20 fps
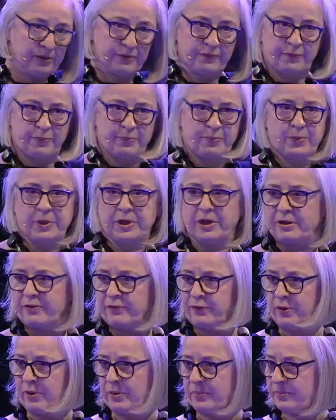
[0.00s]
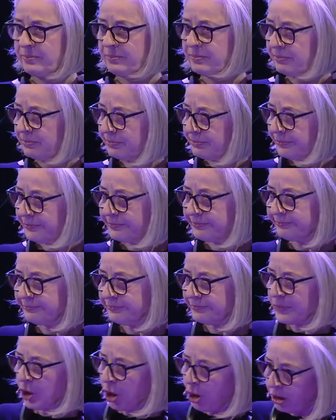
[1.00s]
of work from
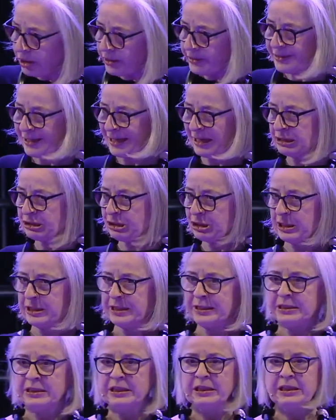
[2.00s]
Holland, actually,